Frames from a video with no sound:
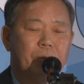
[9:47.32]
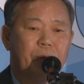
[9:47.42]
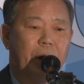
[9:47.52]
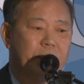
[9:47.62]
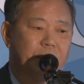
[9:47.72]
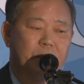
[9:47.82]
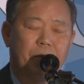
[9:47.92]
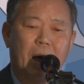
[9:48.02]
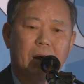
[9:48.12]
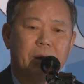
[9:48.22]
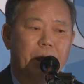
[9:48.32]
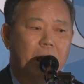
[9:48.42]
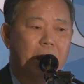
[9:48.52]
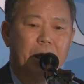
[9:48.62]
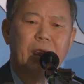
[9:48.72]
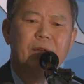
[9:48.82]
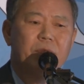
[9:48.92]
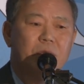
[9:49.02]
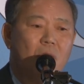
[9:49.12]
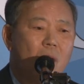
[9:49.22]
President Park Geun-hye,
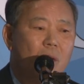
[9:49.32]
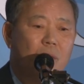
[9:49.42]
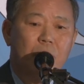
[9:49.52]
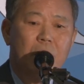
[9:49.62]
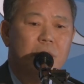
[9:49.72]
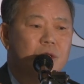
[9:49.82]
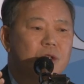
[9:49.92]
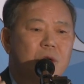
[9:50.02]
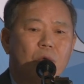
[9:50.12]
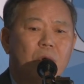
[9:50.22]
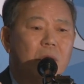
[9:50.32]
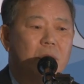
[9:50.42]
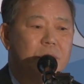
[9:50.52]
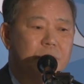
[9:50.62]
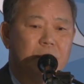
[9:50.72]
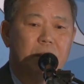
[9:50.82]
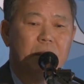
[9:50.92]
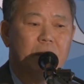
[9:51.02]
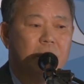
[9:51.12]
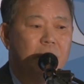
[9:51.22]
even though she was
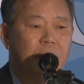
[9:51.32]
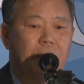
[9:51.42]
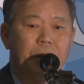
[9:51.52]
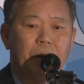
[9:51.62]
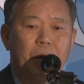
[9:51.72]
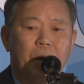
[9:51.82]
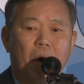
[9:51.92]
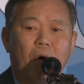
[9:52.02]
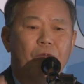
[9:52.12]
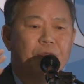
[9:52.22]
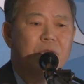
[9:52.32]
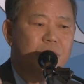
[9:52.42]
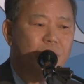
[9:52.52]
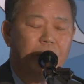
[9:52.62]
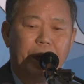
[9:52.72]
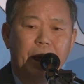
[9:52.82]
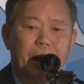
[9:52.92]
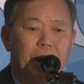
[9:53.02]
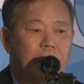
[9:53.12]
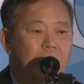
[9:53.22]
officially
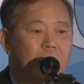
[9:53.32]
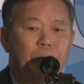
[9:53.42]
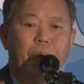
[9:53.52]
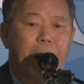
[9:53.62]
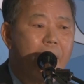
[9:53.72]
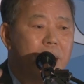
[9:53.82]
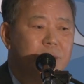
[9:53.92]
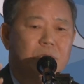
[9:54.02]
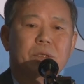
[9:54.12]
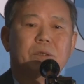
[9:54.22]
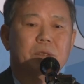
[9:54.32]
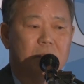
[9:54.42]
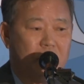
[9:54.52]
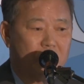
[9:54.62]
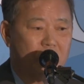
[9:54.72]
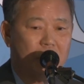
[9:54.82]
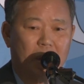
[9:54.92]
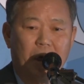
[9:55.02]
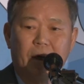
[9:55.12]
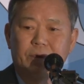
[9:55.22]
president
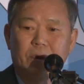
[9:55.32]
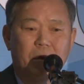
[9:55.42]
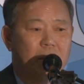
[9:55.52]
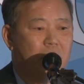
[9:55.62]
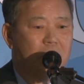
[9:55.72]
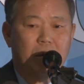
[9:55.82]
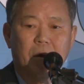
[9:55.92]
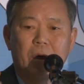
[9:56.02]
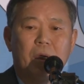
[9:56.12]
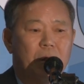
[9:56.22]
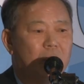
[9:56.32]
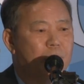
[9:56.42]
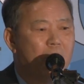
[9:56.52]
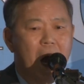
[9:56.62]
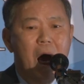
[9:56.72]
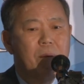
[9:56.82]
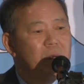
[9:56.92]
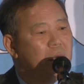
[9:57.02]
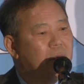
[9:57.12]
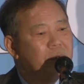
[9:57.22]
of the
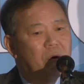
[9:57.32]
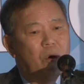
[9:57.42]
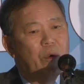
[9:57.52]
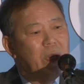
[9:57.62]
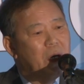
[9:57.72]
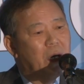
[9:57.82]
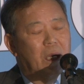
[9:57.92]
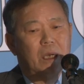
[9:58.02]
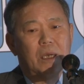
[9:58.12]
Republic of Korea.